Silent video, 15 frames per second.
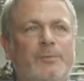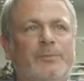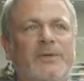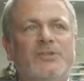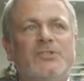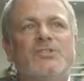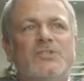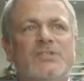
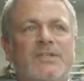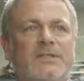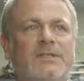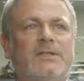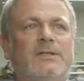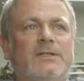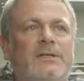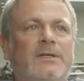patients
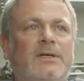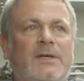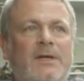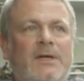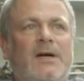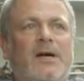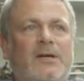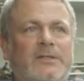that
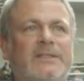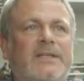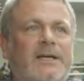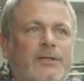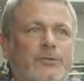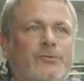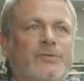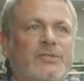are at
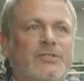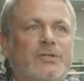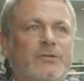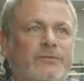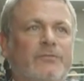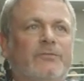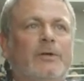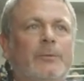higher risk
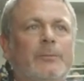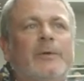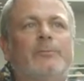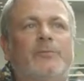of developing